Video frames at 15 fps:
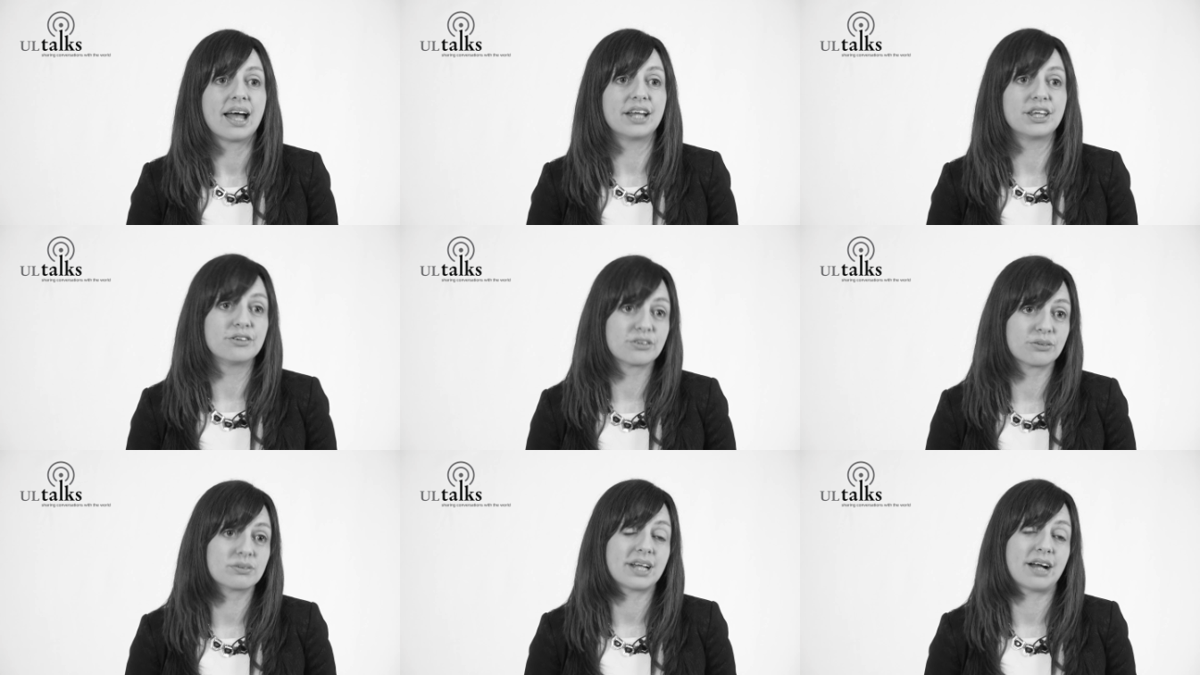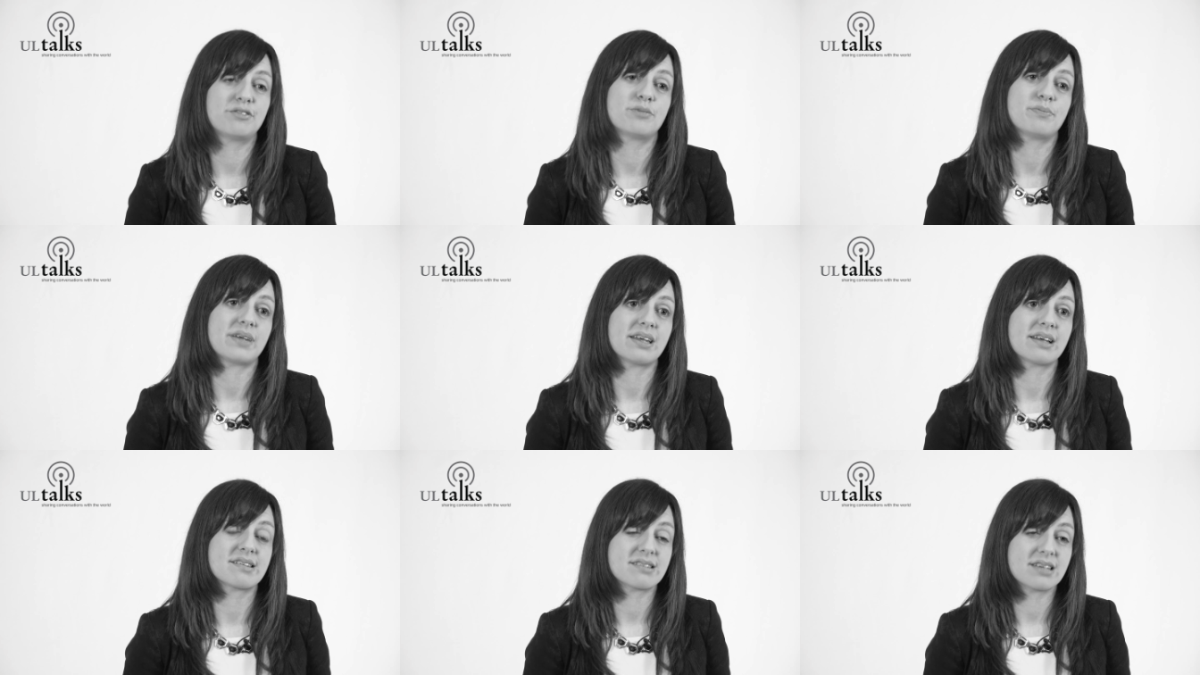and you don't have to
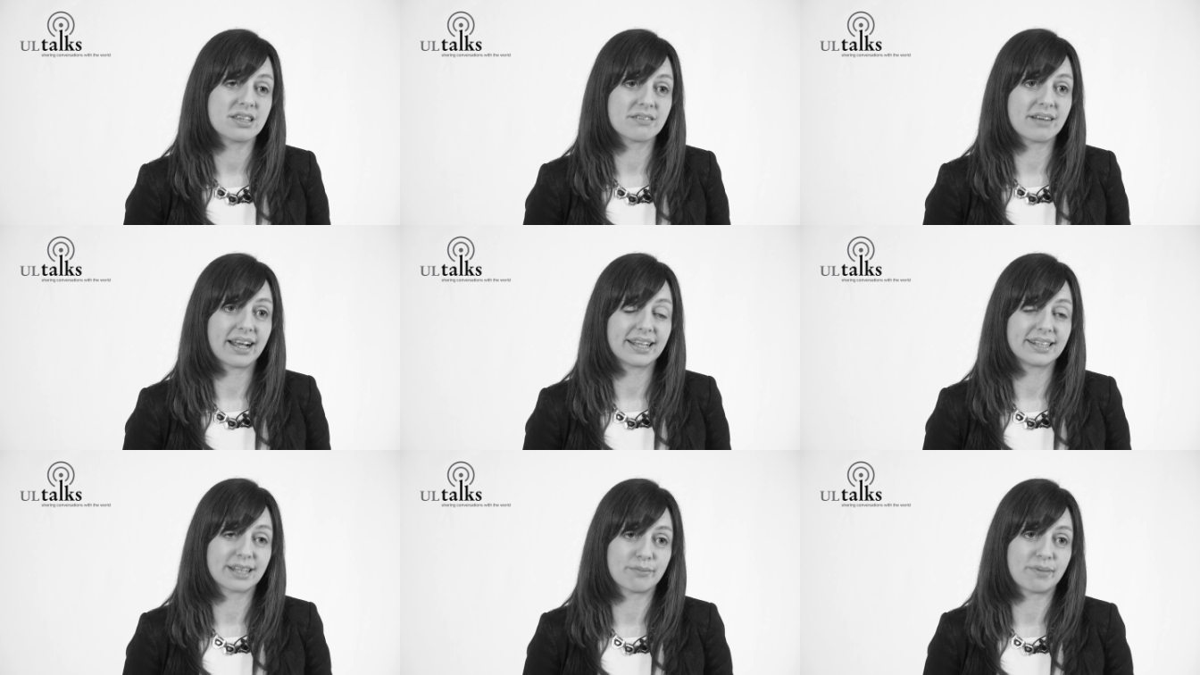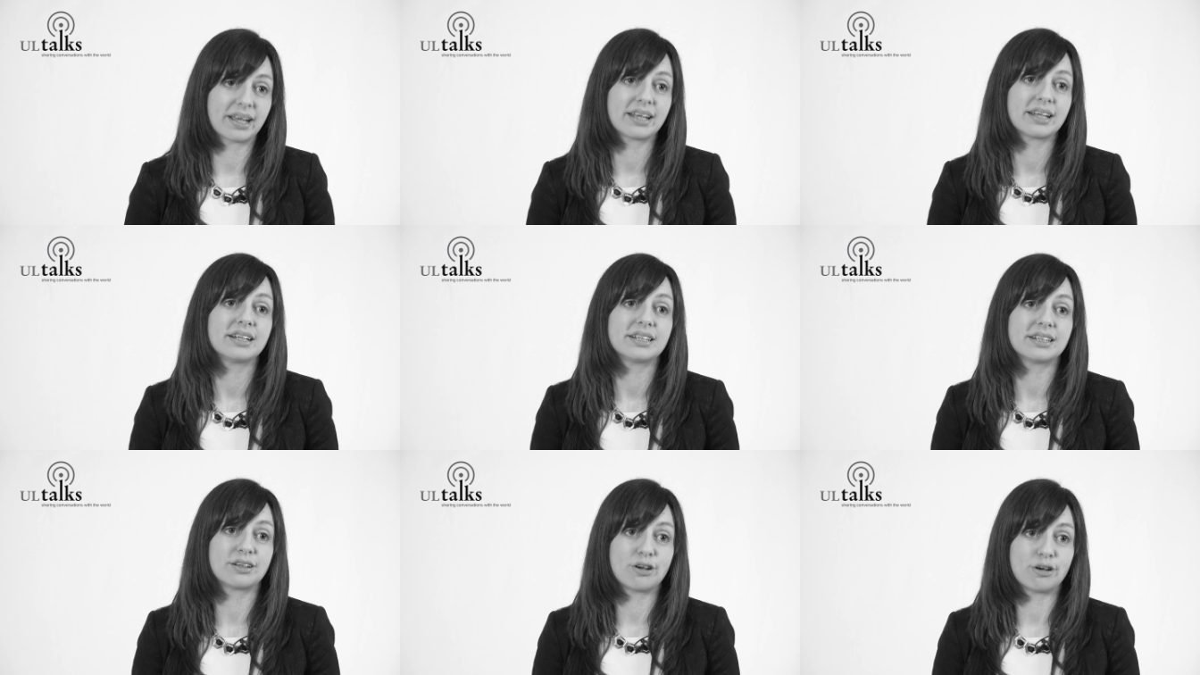be a senior academic
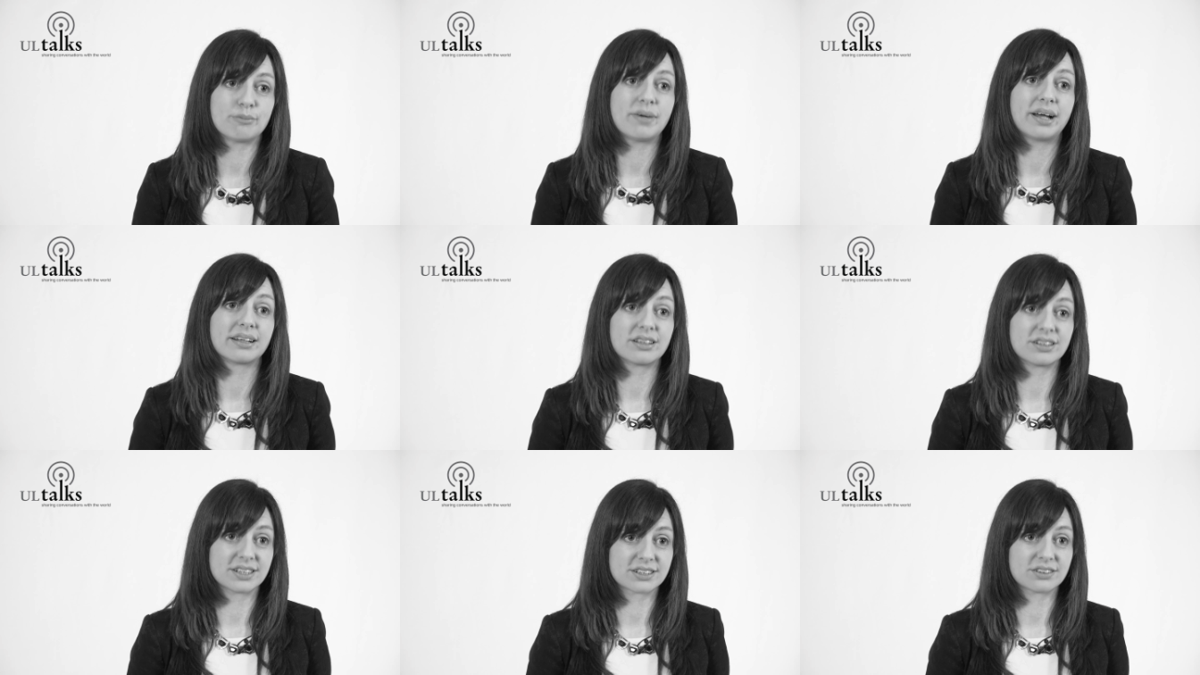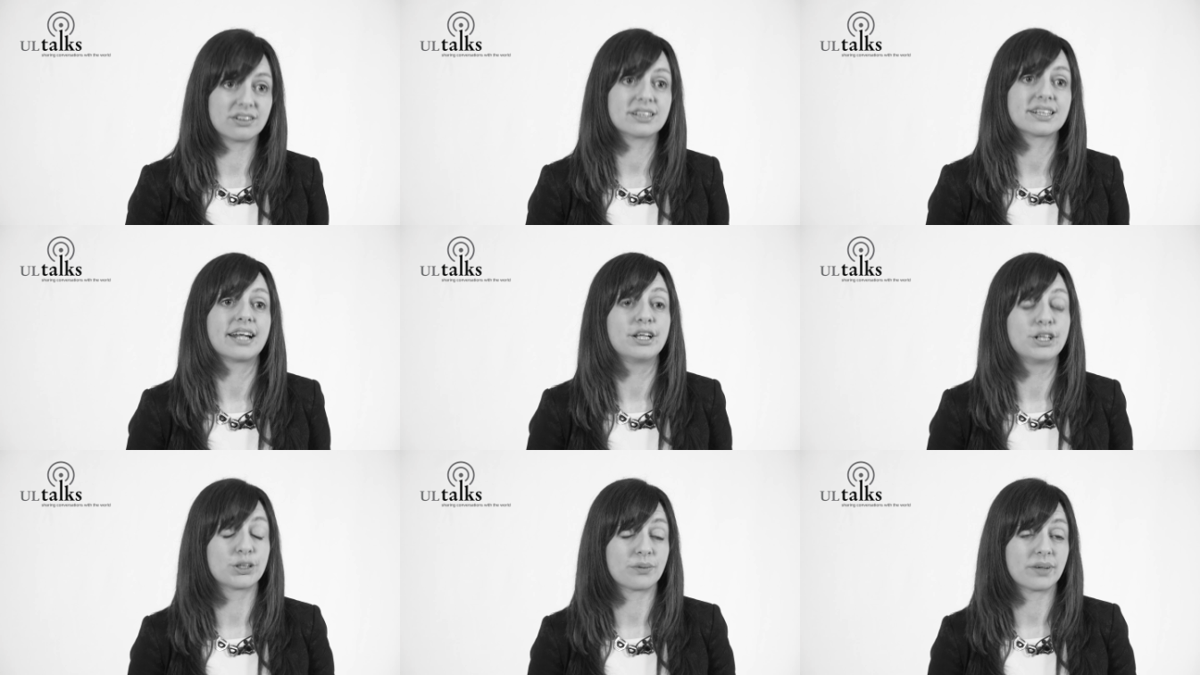to come and consult
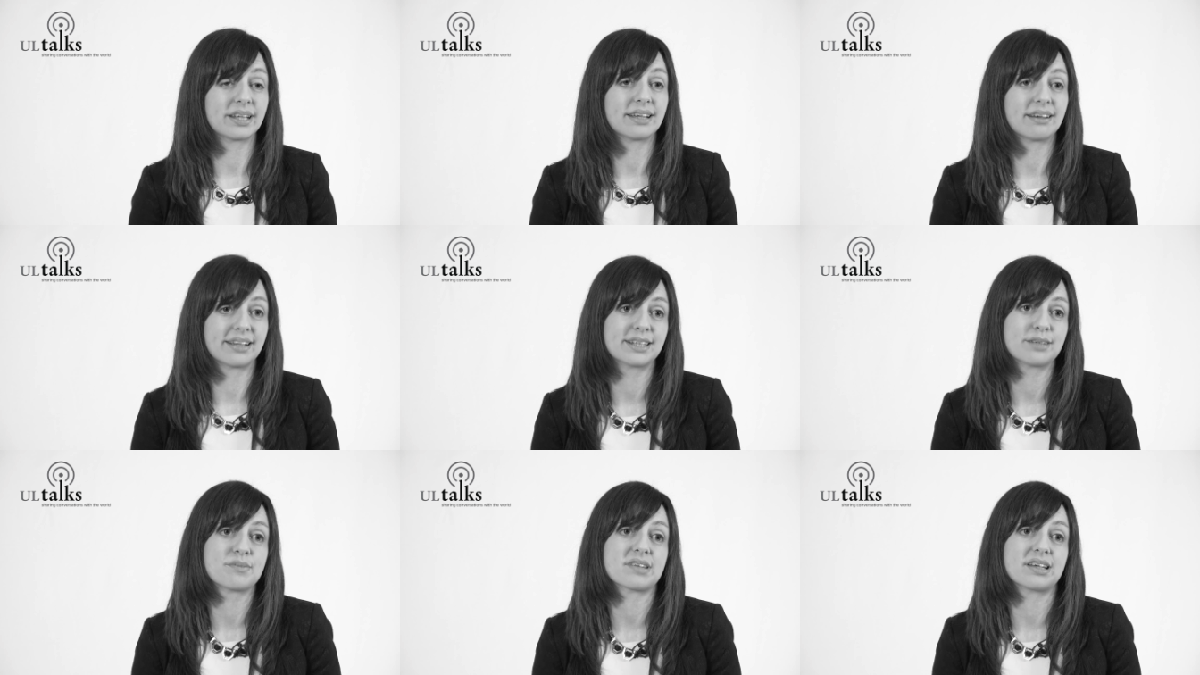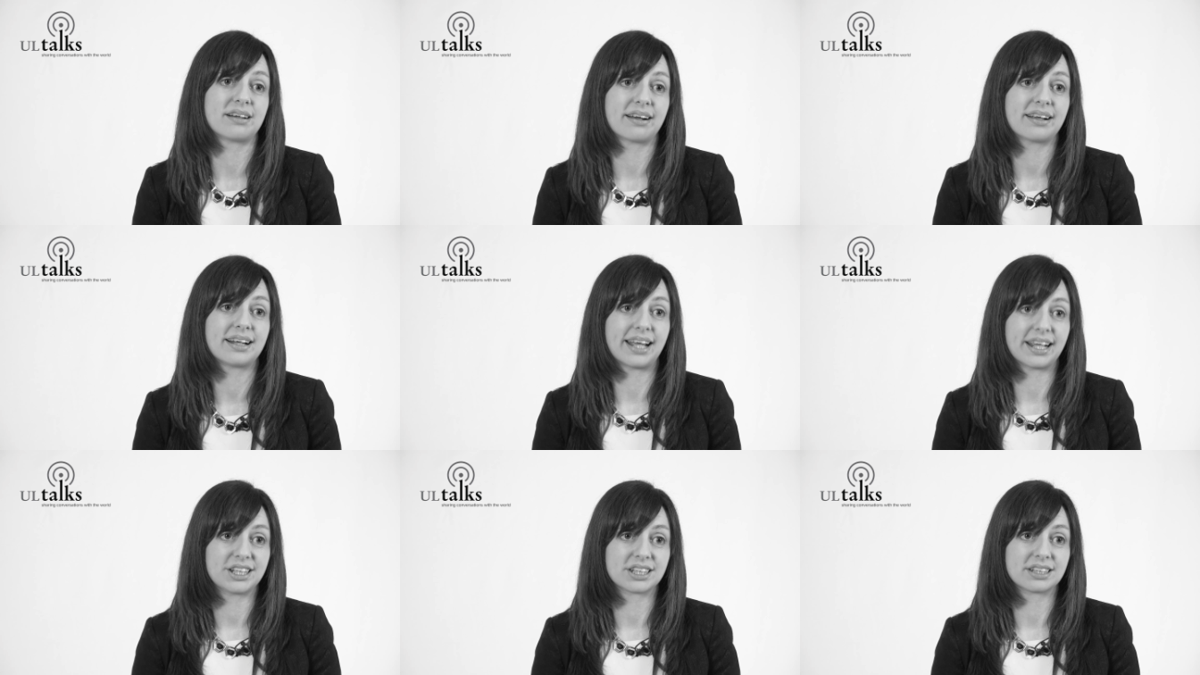and enjoy the items in our
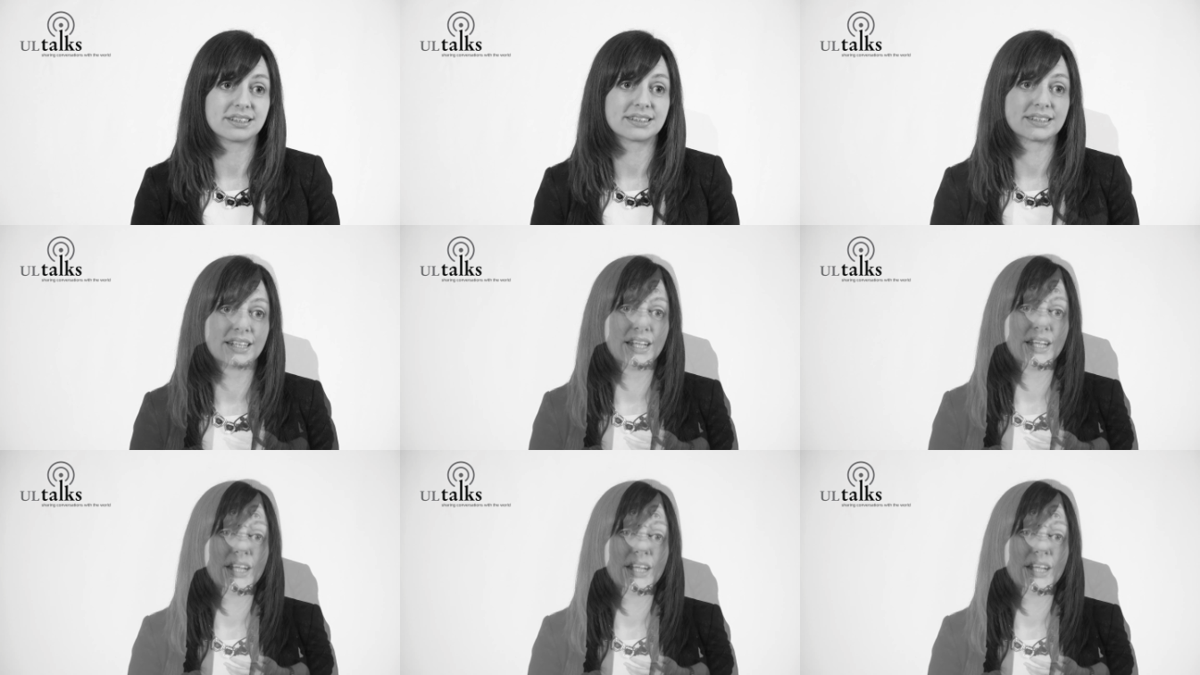collections.